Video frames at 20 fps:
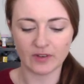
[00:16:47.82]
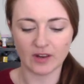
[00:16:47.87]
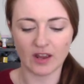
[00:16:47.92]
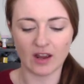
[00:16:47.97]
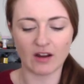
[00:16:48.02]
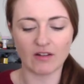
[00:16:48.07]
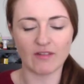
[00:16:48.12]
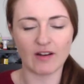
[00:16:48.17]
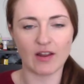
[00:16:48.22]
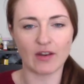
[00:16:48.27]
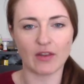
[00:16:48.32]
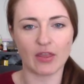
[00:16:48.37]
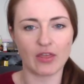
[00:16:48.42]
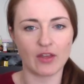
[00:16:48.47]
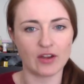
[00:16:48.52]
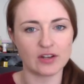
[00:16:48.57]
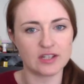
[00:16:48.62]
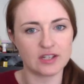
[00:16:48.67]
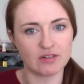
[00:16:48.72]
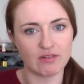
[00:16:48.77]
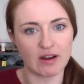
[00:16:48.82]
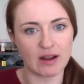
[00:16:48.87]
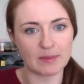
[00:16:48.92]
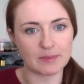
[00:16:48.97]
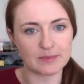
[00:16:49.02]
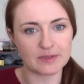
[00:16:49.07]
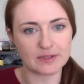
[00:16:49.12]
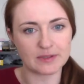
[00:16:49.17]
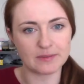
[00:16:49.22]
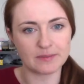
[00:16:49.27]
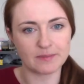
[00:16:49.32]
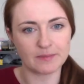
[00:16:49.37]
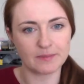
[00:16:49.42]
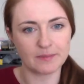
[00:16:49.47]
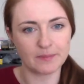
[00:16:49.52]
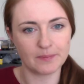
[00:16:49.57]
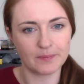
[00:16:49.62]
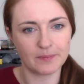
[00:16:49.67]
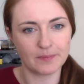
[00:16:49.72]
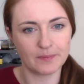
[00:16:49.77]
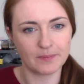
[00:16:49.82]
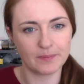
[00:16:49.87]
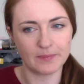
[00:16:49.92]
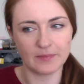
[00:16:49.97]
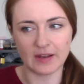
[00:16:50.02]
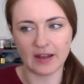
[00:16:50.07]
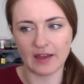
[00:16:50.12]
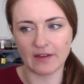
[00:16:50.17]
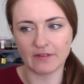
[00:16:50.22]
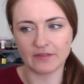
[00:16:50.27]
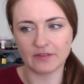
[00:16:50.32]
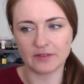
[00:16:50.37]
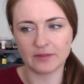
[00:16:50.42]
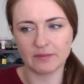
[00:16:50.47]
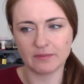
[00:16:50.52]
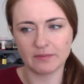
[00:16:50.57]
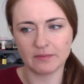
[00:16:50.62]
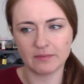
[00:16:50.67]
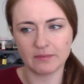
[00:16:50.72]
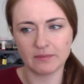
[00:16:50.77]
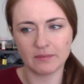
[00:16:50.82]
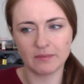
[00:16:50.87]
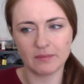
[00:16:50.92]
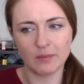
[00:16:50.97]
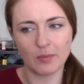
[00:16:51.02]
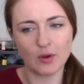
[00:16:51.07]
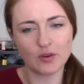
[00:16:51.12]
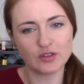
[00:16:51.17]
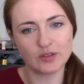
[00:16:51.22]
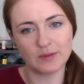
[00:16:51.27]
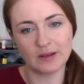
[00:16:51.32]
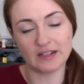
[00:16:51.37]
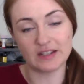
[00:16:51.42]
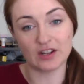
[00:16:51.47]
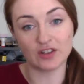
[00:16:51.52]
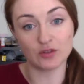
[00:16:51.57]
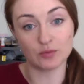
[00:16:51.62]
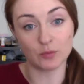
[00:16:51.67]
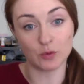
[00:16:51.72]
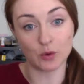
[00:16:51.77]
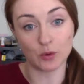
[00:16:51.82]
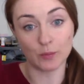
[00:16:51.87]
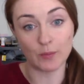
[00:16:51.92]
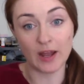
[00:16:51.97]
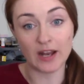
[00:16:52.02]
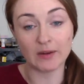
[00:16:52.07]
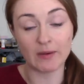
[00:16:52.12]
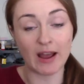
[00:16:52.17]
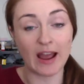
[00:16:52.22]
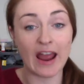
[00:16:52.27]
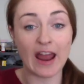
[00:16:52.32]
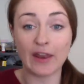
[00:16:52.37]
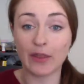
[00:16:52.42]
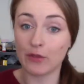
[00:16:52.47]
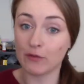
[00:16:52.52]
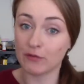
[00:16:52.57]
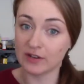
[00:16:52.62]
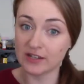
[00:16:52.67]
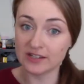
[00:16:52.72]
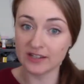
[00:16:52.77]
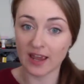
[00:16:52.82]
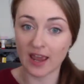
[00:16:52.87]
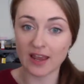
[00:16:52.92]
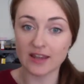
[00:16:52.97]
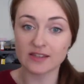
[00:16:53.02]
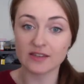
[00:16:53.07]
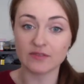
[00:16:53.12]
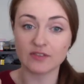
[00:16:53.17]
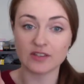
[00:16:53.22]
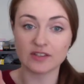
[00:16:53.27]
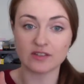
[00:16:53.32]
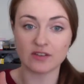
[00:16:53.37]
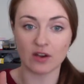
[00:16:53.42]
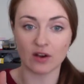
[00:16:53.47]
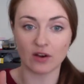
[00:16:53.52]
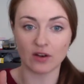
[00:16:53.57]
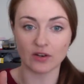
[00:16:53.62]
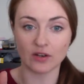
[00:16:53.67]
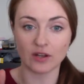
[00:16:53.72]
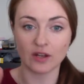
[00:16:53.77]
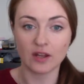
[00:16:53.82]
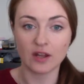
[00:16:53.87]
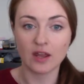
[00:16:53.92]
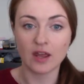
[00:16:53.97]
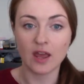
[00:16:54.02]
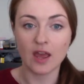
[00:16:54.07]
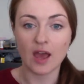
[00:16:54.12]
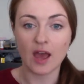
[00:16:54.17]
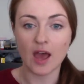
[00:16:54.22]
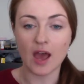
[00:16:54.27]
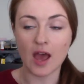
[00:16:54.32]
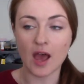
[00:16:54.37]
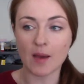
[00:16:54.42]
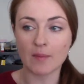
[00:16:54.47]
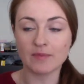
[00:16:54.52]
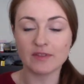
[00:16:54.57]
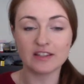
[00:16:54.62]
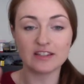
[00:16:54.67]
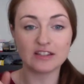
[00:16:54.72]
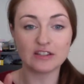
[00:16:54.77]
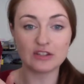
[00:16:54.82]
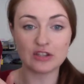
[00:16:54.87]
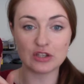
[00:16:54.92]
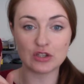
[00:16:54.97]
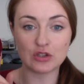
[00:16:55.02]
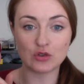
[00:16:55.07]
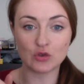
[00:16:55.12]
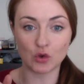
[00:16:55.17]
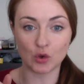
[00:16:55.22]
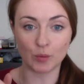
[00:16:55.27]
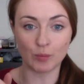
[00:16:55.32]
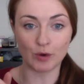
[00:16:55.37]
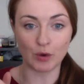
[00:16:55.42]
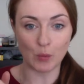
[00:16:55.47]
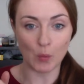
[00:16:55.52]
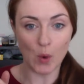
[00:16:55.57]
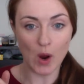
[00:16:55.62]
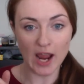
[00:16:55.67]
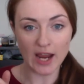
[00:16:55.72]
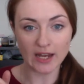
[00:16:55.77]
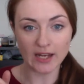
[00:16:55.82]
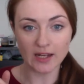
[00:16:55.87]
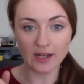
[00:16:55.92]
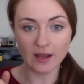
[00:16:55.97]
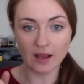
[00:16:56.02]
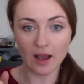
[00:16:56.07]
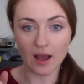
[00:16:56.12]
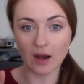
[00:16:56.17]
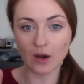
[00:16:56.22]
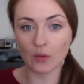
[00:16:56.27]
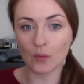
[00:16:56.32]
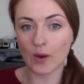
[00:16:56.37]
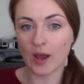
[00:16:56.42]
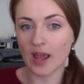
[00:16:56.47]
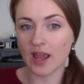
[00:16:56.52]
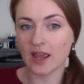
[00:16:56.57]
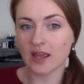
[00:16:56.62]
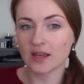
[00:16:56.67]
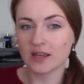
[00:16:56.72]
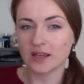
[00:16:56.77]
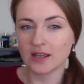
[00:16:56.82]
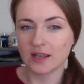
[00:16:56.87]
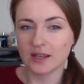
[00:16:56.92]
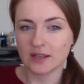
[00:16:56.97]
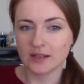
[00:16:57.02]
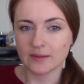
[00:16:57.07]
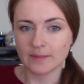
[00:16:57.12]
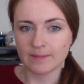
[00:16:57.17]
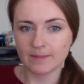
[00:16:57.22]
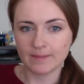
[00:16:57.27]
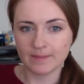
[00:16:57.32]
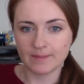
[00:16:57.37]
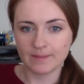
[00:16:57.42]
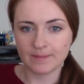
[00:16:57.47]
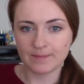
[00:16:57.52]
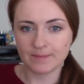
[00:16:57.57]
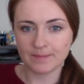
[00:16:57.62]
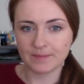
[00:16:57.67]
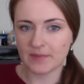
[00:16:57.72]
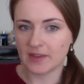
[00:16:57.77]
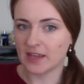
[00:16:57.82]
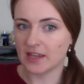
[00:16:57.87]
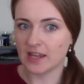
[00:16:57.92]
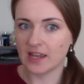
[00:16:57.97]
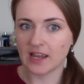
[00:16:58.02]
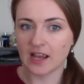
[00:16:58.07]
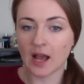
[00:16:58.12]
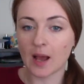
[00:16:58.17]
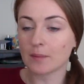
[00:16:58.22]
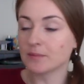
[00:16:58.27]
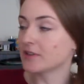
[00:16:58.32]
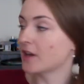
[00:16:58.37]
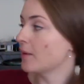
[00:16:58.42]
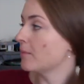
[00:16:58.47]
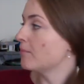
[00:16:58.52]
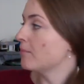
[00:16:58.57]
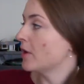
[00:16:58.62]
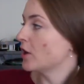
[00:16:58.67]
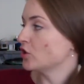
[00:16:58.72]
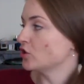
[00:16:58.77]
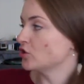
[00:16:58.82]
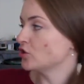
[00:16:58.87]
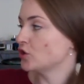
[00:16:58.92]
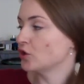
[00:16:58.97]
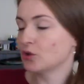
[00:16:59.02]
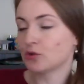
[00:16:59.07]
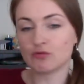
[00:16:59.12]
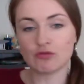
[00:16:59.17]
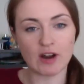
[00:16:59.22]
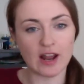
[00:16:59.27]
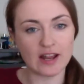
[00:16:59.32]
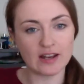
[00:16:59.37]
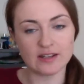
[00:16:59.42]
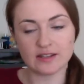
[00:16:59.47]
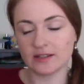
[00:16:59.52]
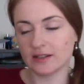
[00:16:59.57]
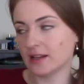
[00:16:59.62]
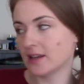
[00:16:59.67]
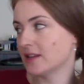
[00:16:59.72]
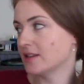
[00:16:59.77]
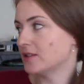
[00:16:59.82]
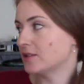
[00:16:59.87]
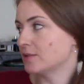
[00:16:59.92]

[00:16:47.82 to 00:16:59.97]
around 30 grams left, possibly a touch more. Anyway, I had 3 skeins of this yarn. This is the strawberry wine colourway. It comes out much too red. It's